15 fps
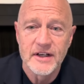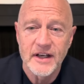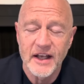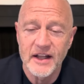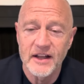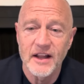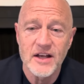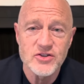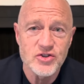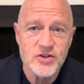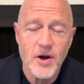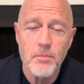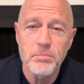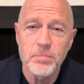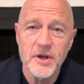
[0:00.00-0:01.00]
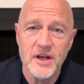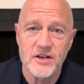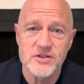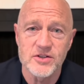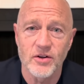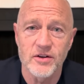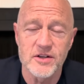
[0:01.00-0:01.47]
And let's jump
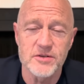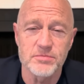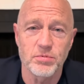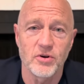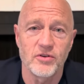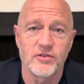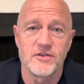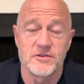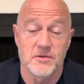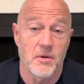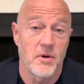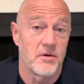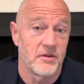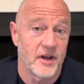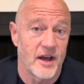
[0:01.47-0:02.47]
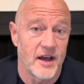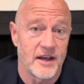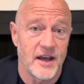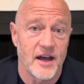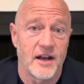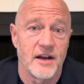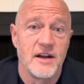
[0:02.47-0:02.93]
in. So this person's,
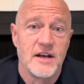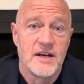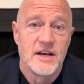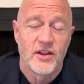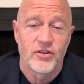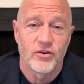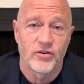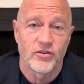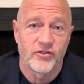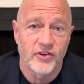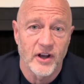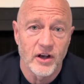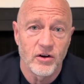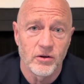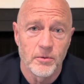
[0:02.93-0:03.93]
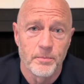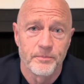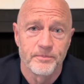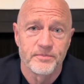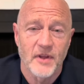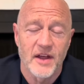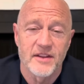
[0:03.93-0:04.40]
again, they're single.
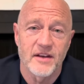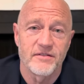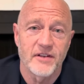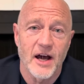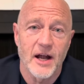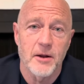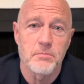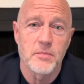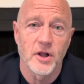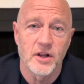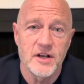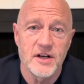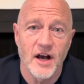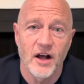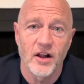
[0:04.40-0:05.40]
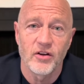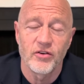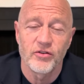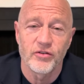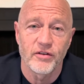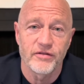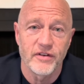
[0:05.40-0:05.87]
They've got a million
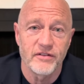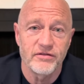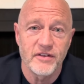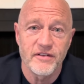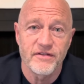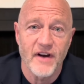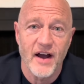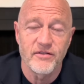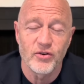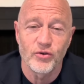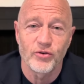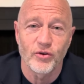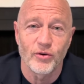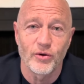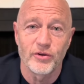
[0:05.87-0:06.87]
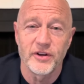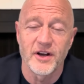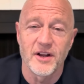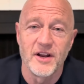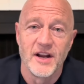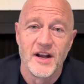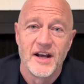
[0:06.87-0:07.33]
dollars. They're 55 years old.
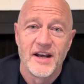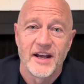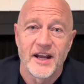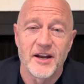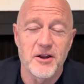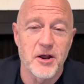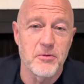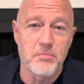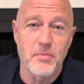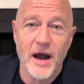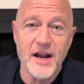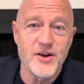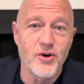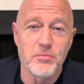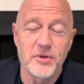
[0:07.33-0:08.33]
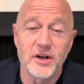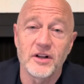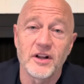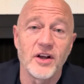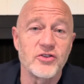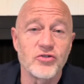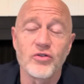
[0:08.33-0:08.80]
And in, in my
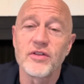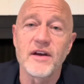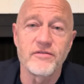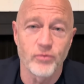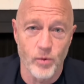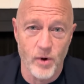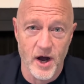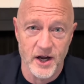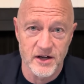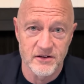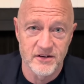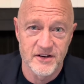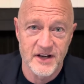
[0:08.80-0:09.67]
nomenclature, they've won.